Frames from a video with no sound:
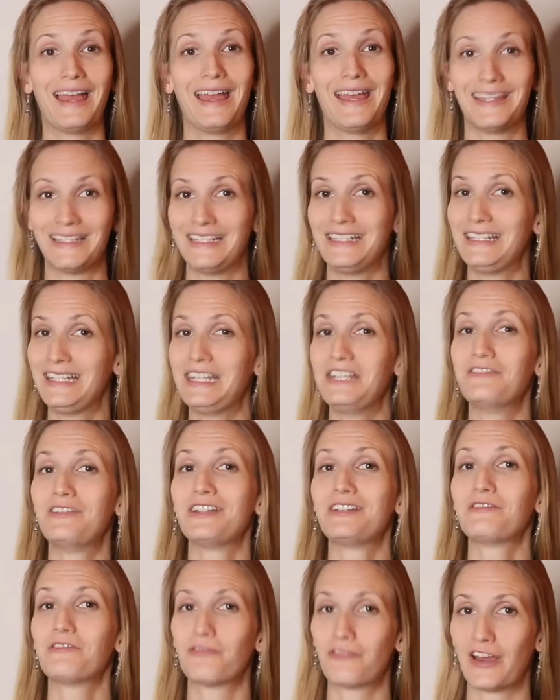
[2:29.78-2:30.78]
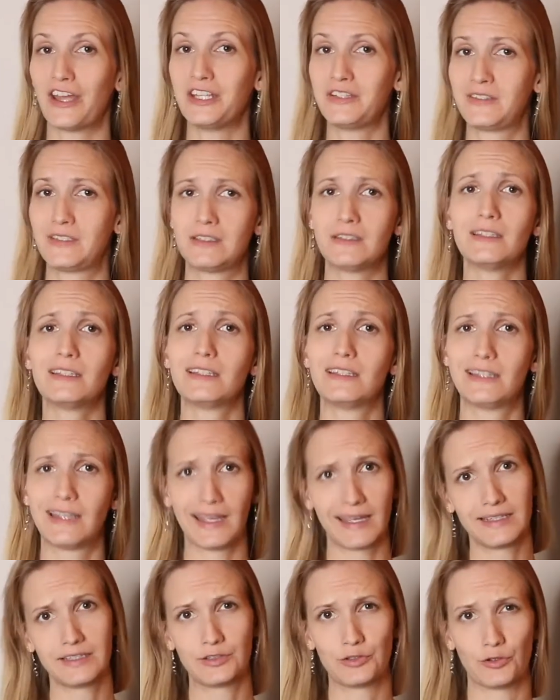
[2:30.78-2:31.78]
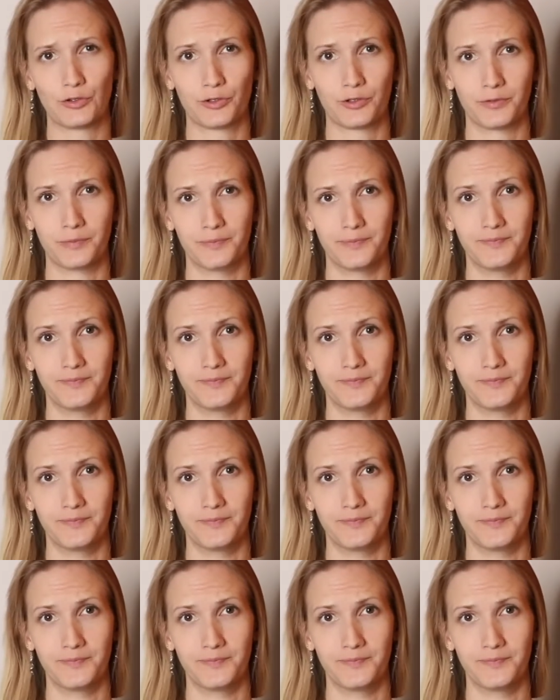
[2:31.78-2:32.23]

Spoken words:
and it even fights cancer.